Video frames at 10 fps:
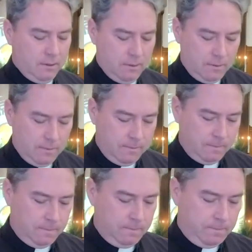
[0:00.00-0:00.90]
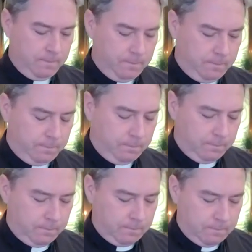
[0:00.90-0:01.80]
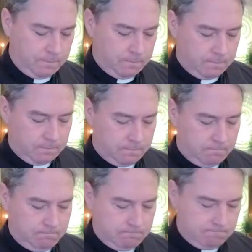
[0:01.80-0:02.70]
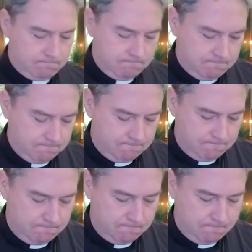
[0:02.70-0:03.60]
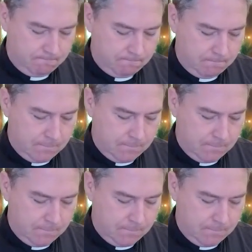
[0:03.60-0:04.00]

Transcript: Nobody speaks.